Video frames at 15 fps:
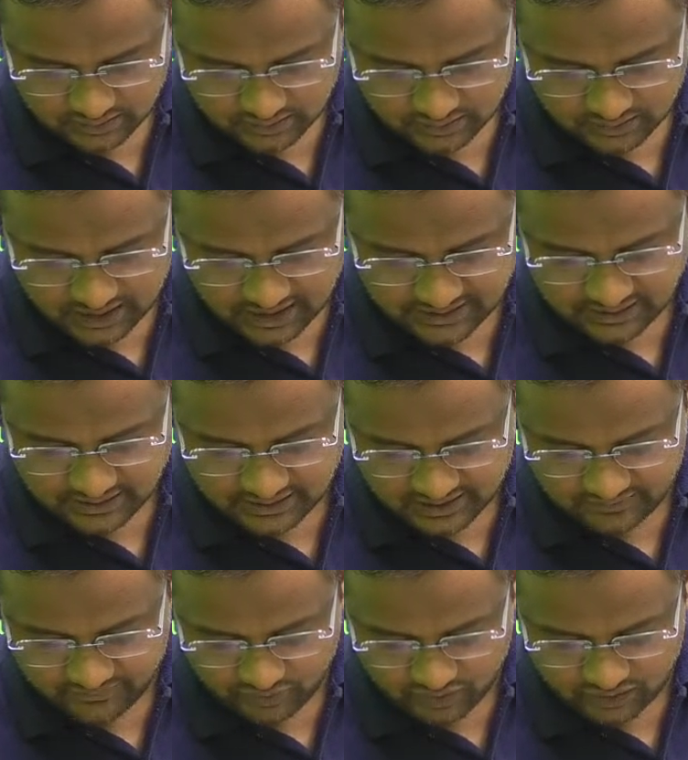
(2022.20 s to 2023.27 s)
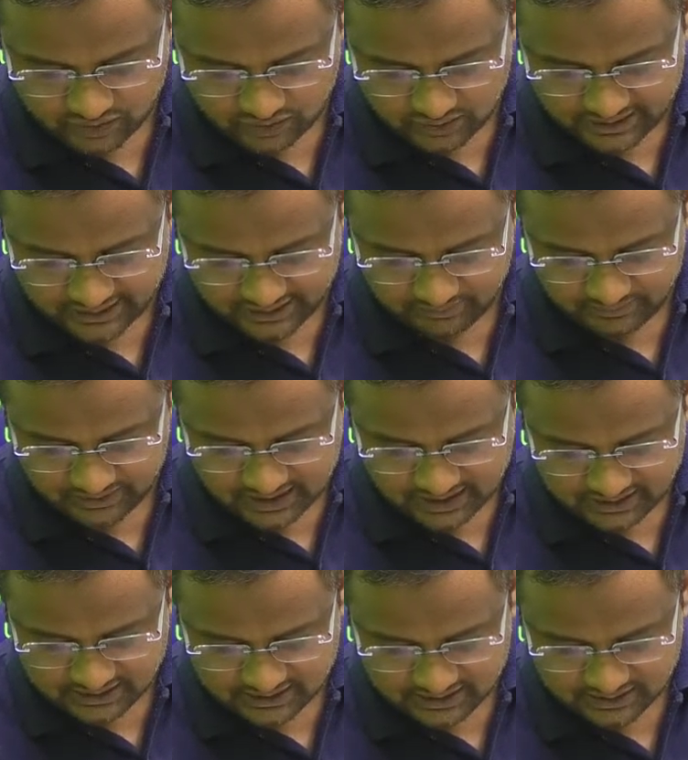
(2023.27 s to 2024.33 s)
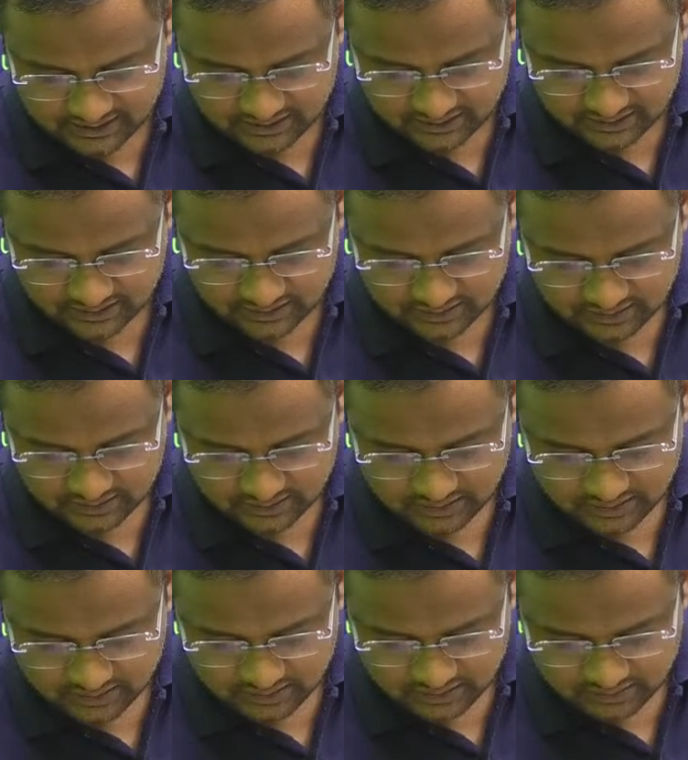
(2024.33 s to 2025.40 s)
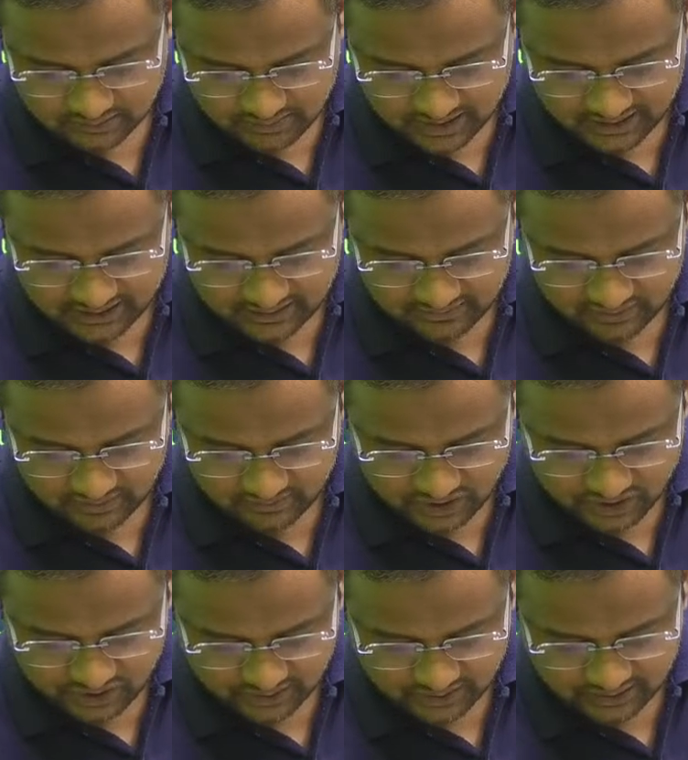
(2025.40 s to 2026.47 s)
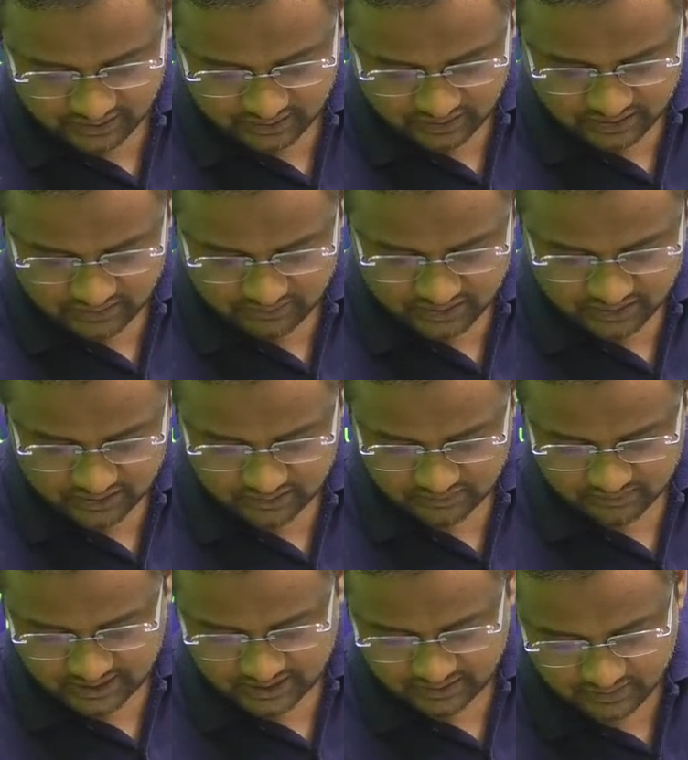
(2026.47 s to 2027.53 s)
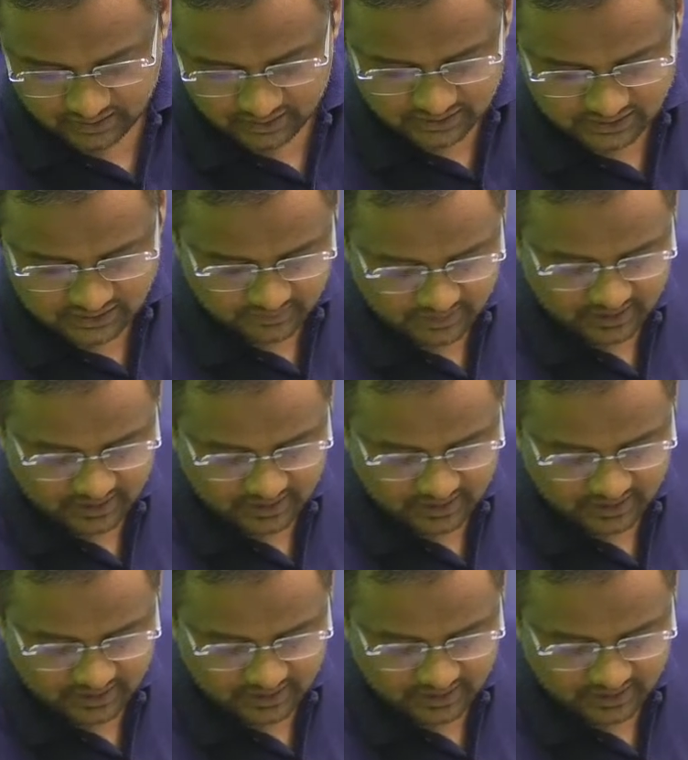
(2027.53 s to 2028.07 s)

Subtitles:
Rajendra, if you want to connect me, guys, my team will be sharing your number, my number. This is my